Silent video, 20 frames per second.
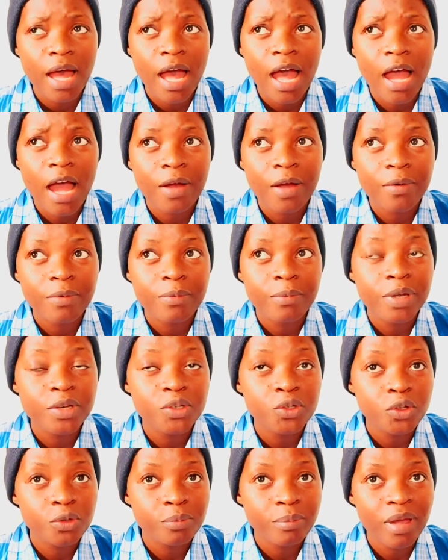I
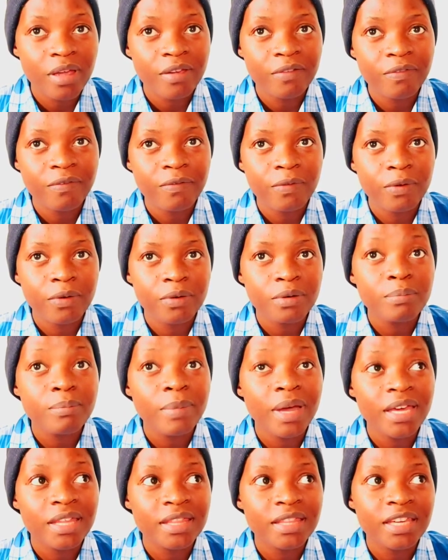went on my phone.
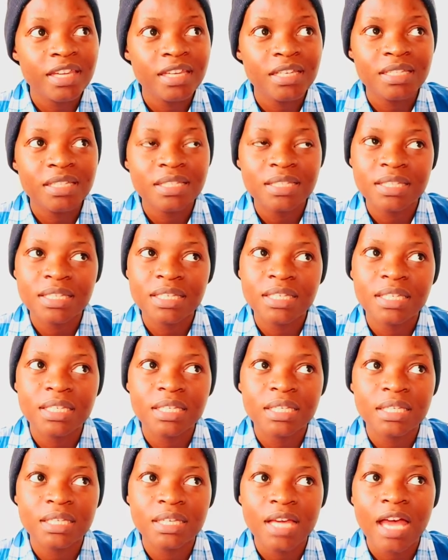By then,
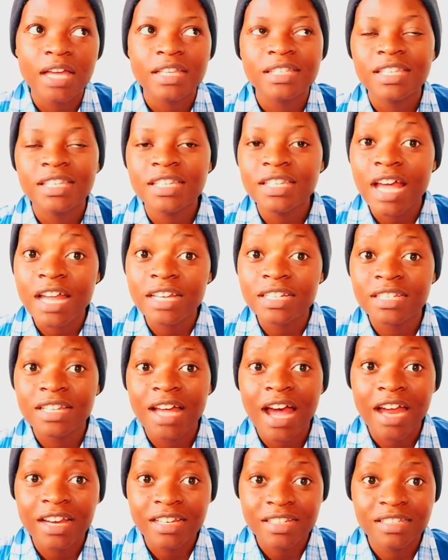Cindy, Cindy had,
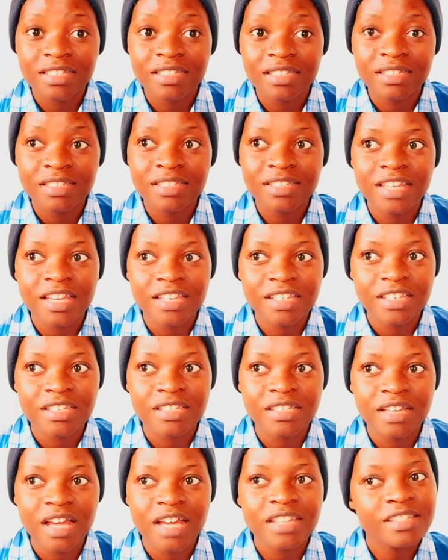had staged
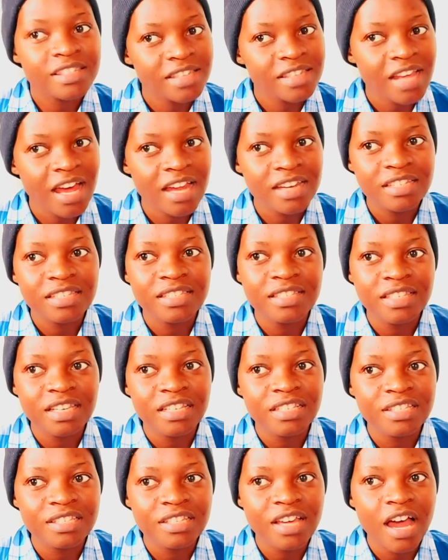had
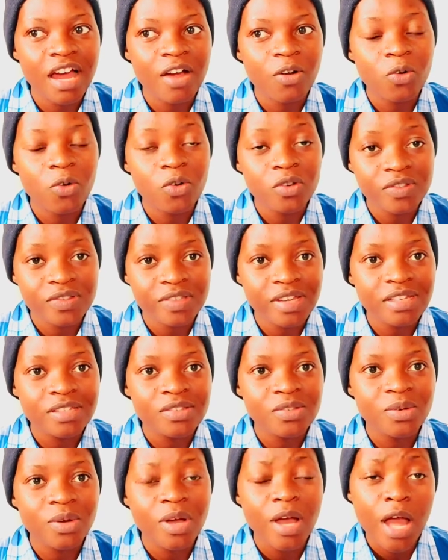staged a concert,
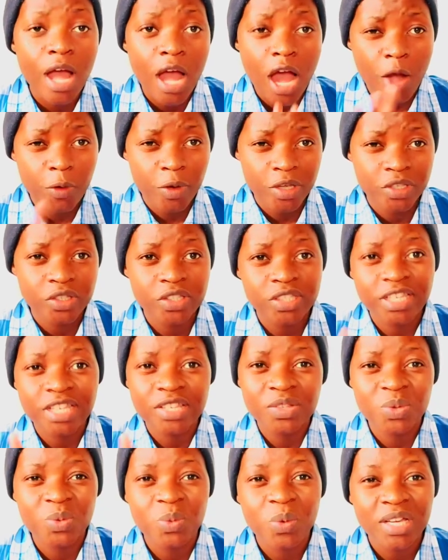so I was
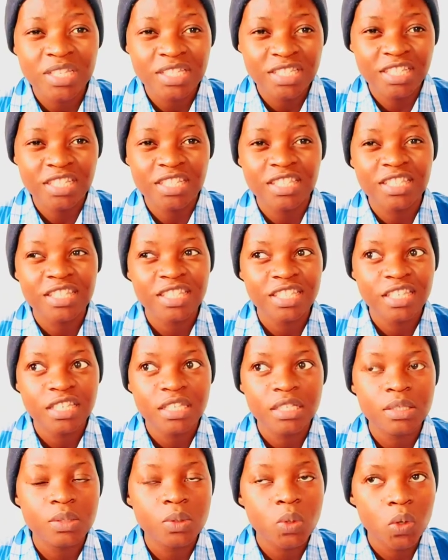just watching
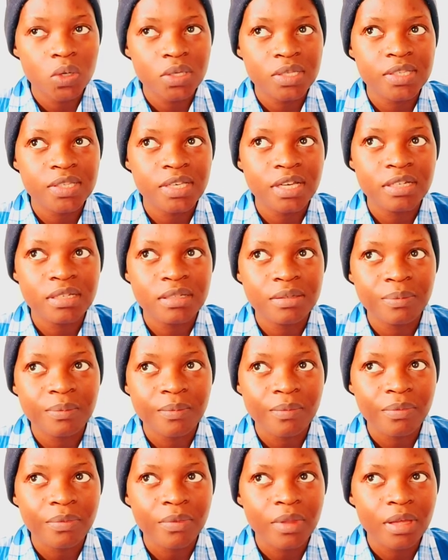Cindy's concert
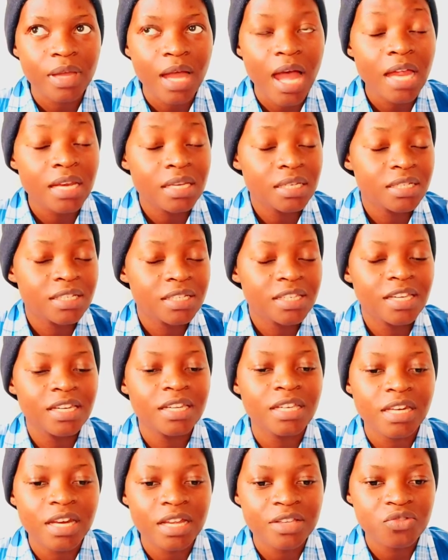and
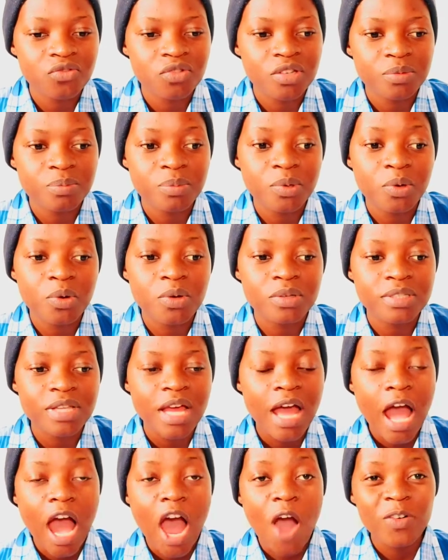killing the stress because
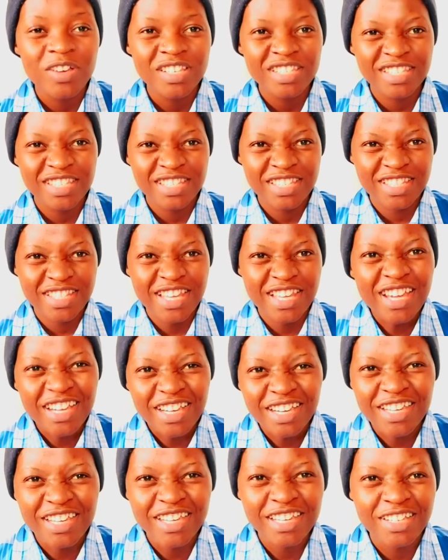I was
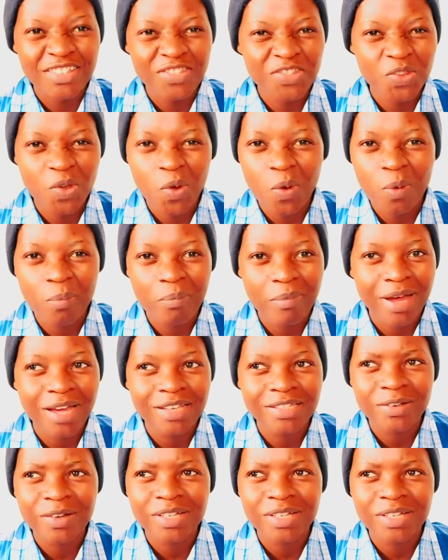thinking so much.